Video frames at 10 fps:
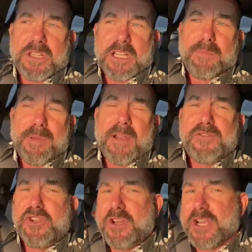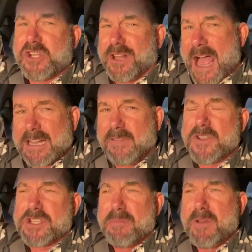a little bit of judicial
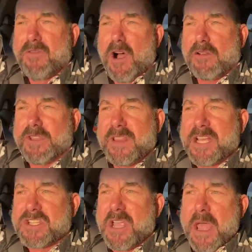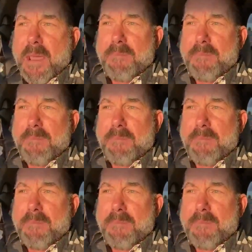activism involved in this.